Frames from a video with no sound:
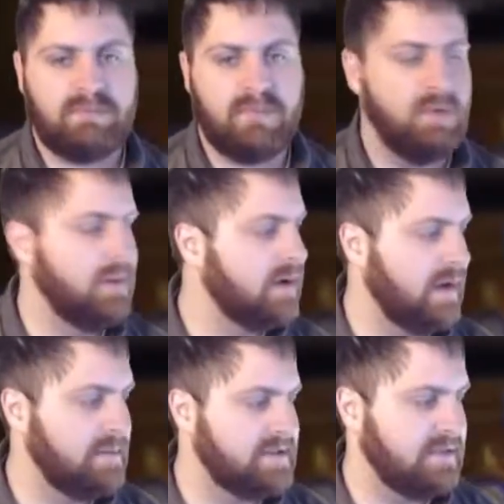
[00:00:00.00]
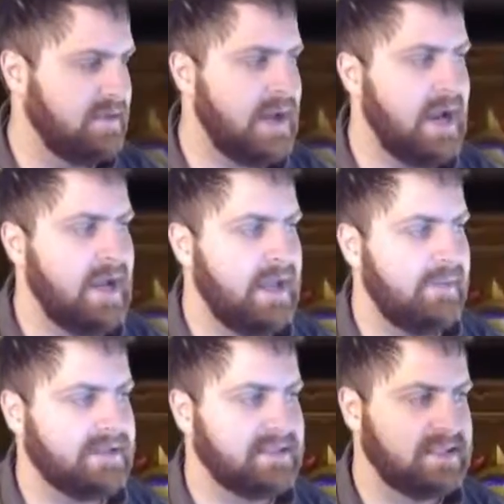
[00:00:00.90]
We are up to 9
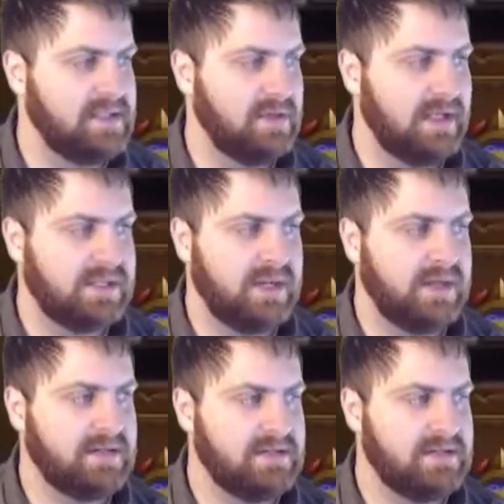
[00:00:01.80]
epics and 2 legendaries.